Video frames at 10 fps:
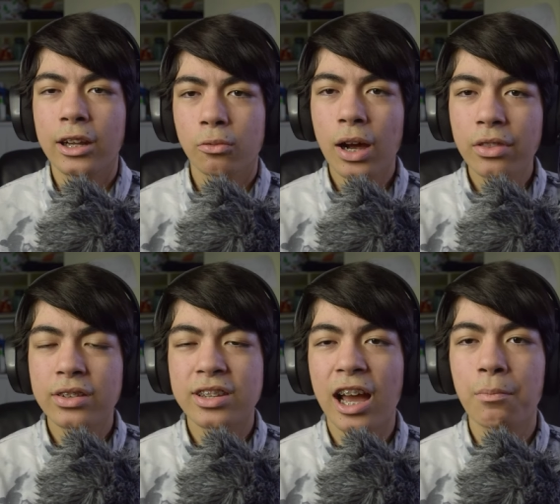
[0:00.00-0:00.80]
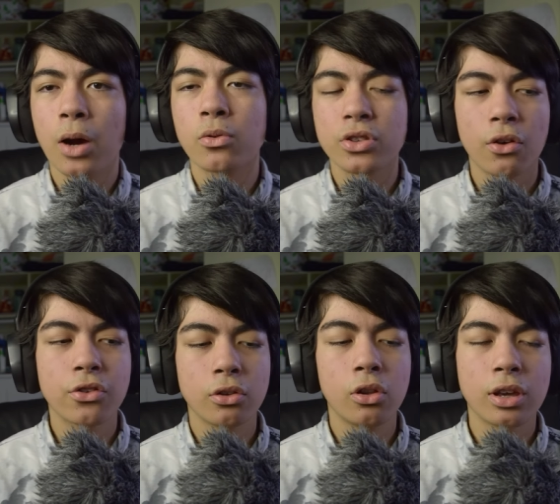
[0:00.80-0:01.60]
around this time, I was
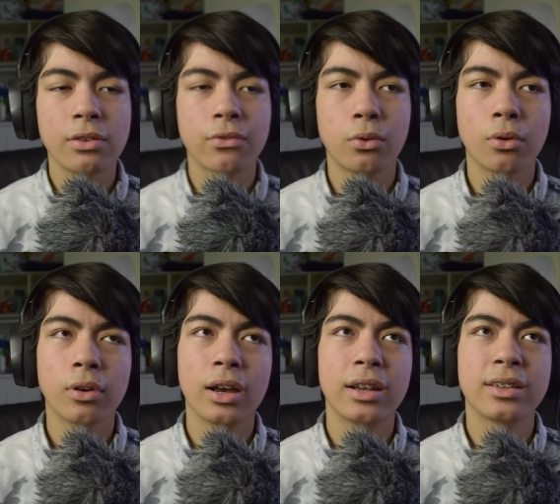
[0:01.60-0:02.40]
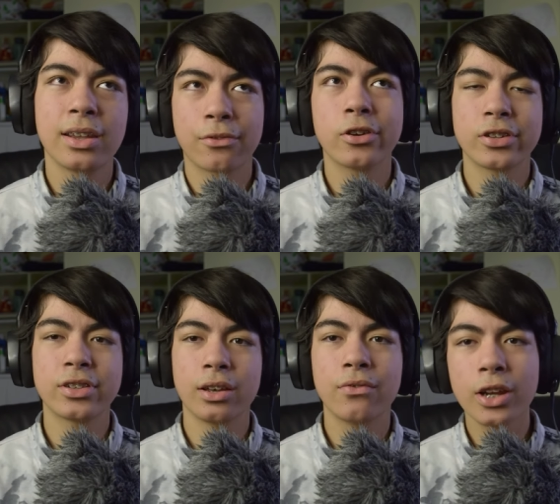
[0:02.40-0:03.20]
also looking for a
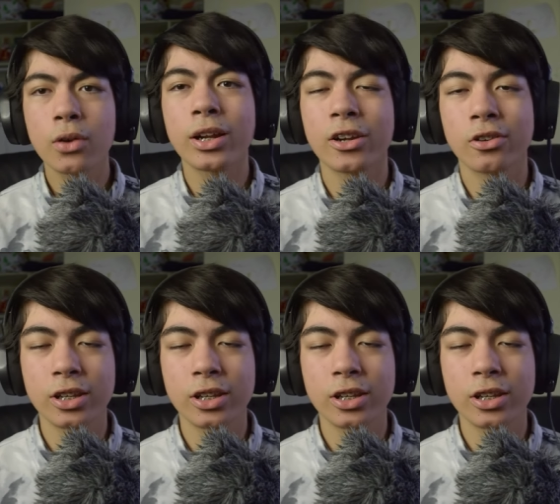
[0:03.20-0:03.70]
different uh, video editor to